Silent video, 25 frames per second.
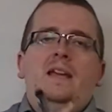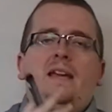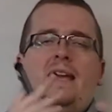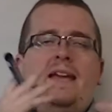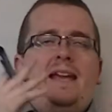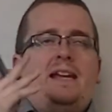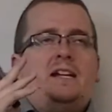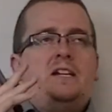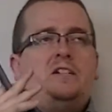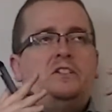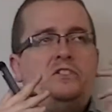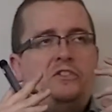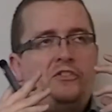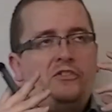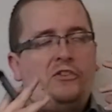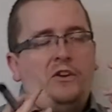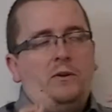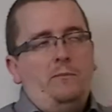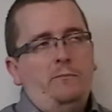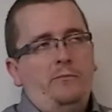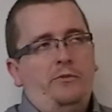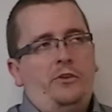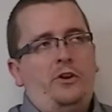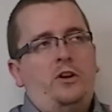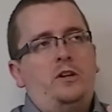it can
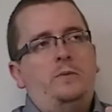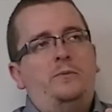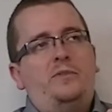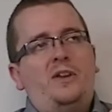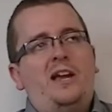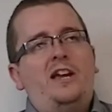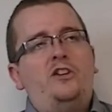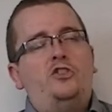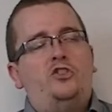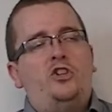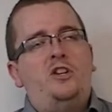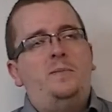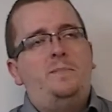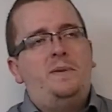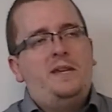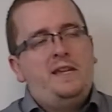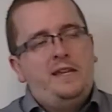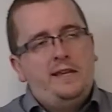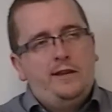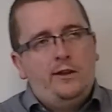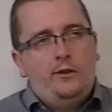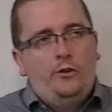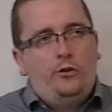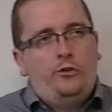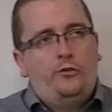sometimes actually be
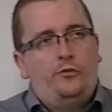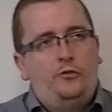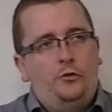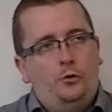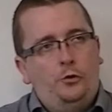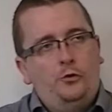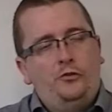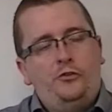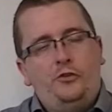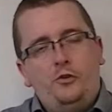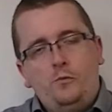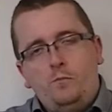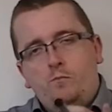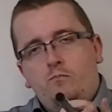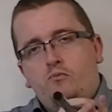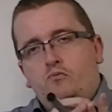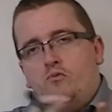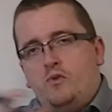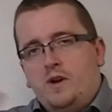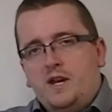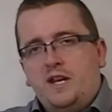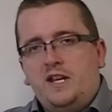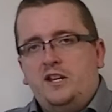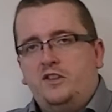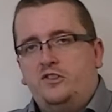useful to
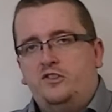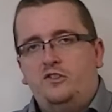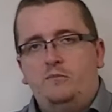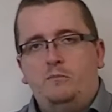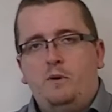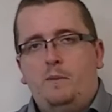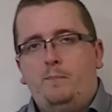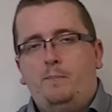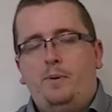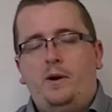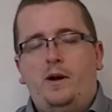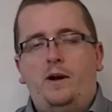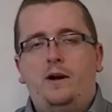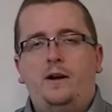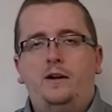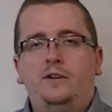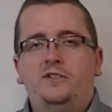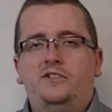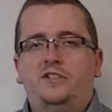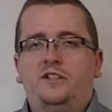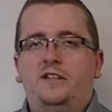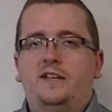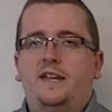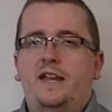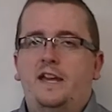break them
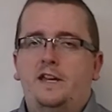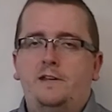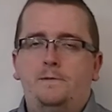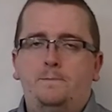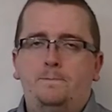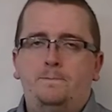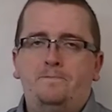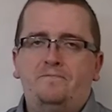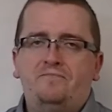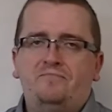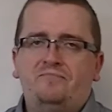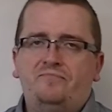apart again.